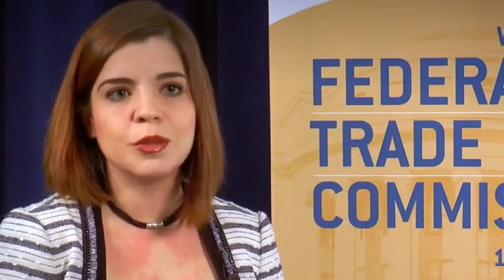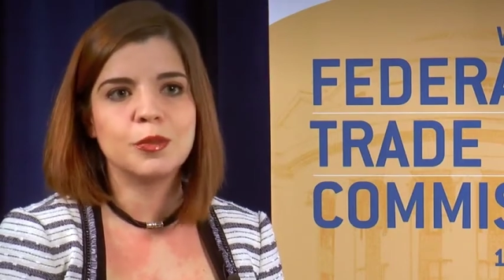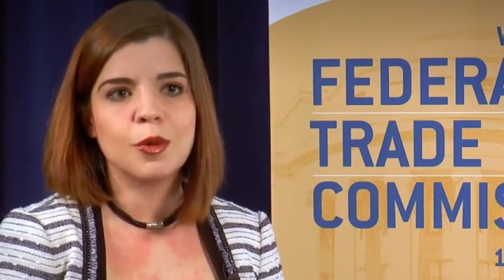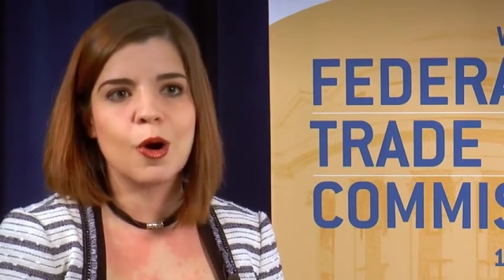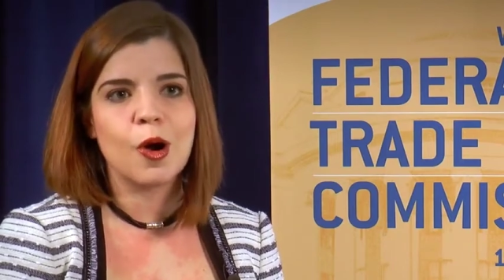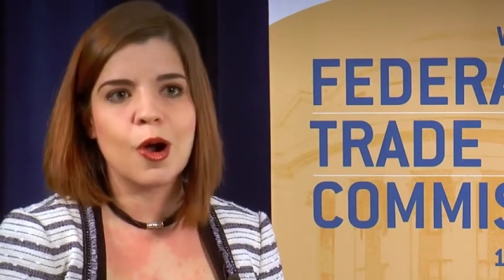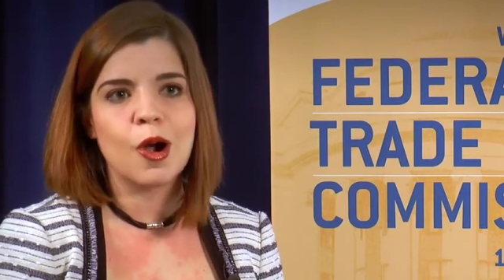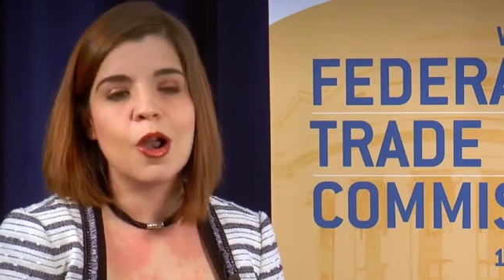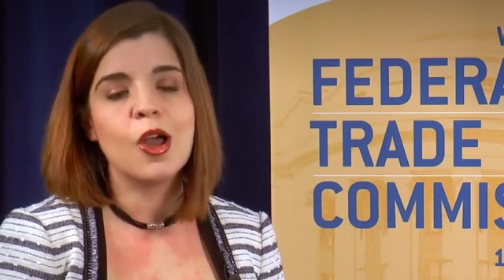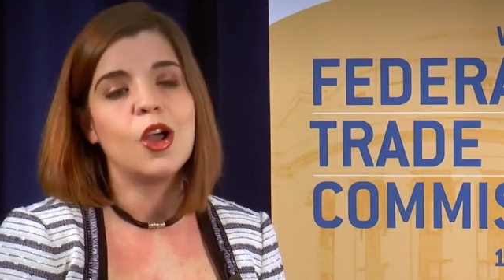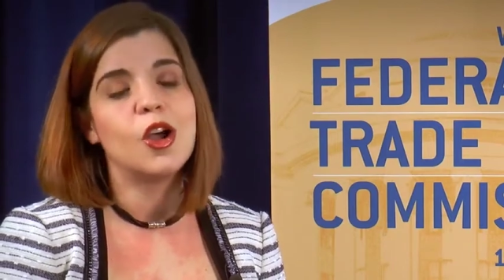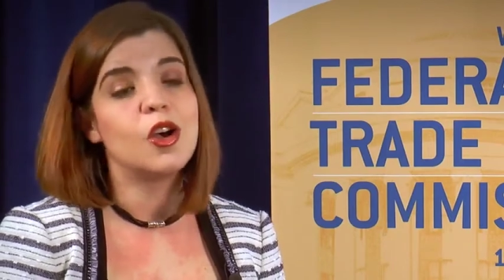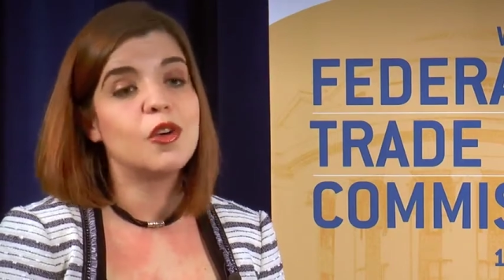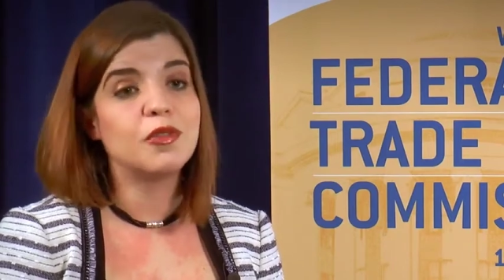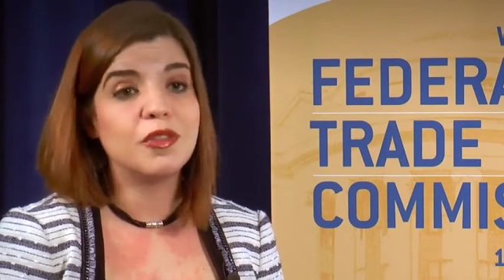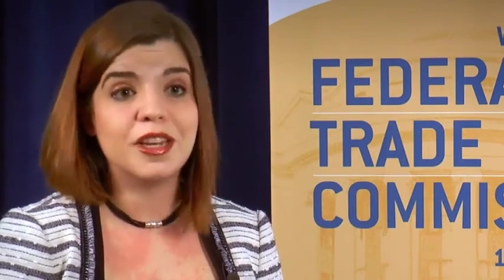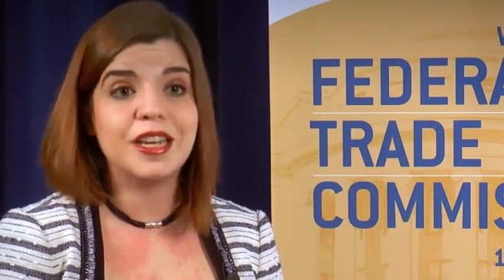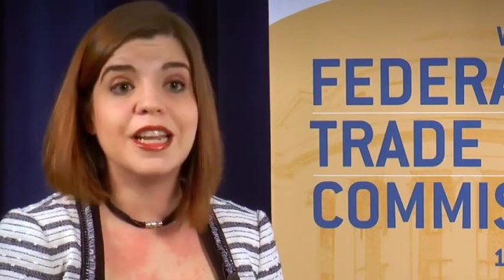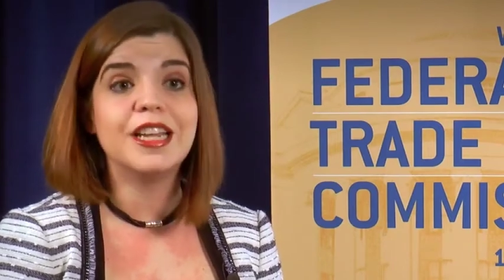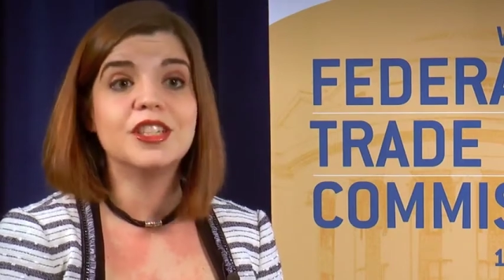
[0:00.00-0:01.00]
bar of
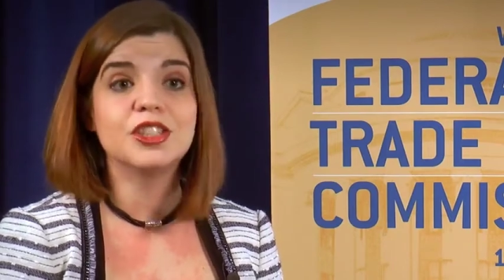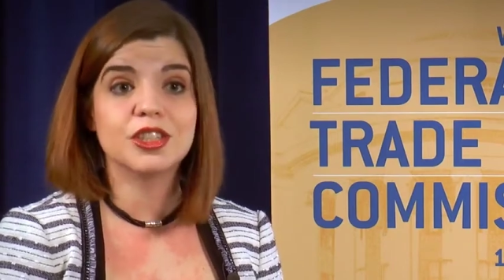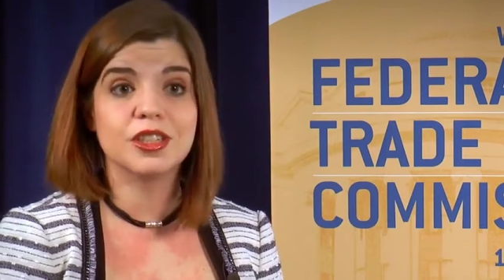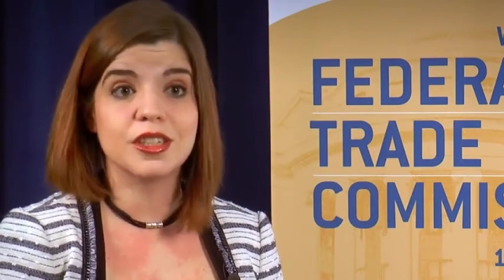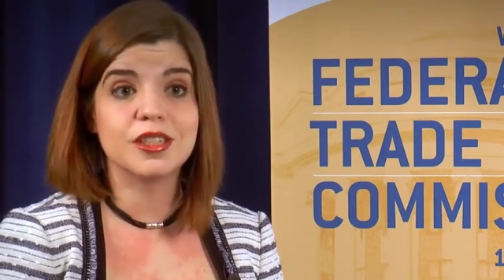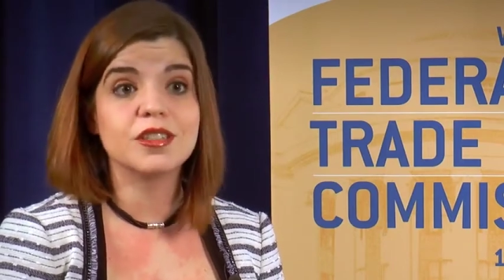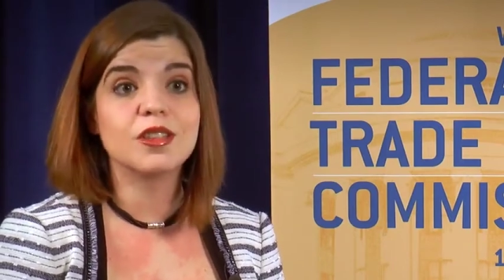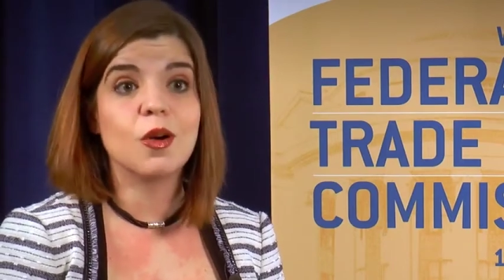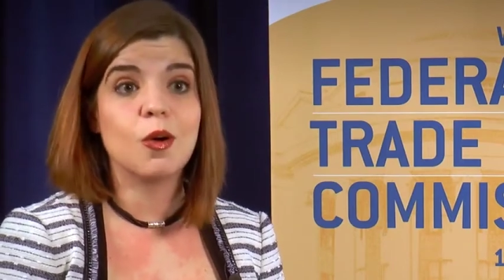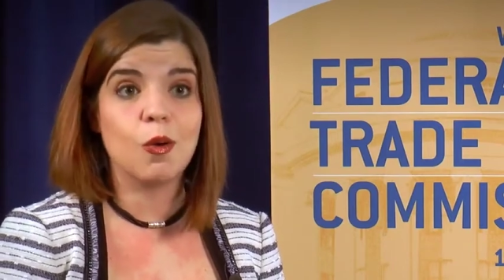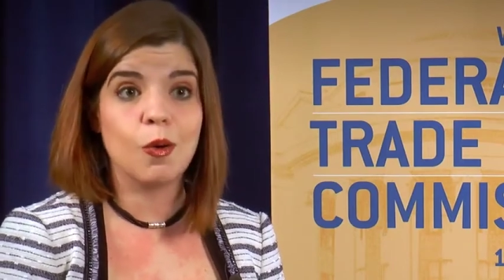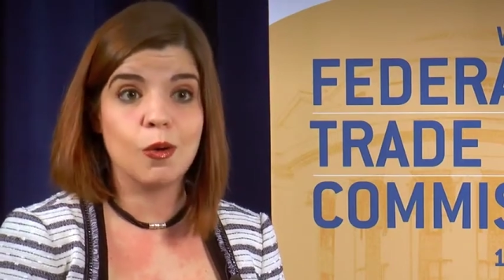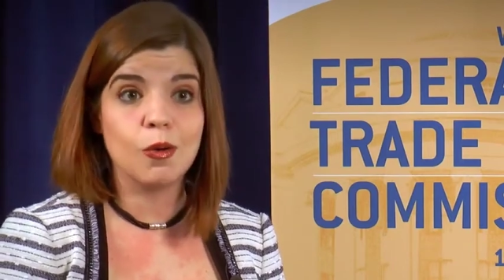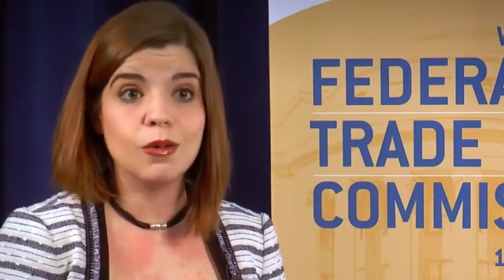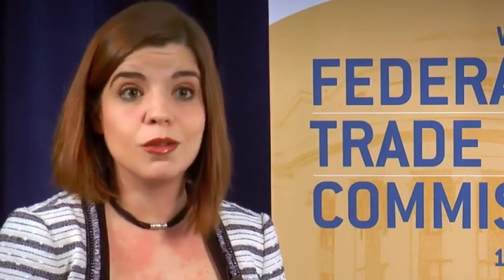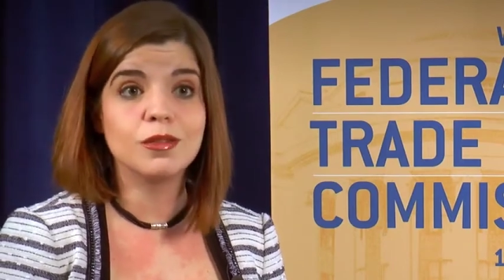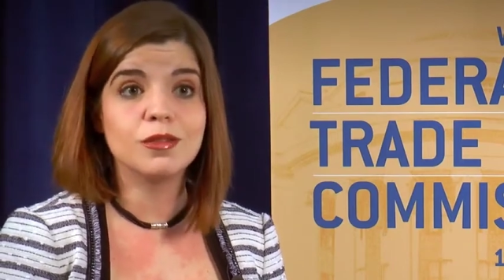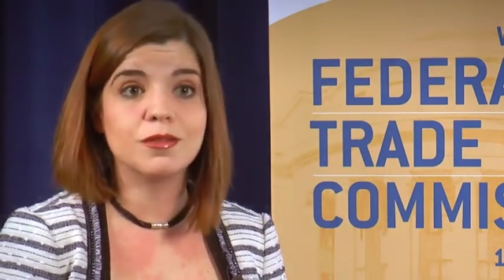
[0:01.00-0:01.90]
the nation as a whole.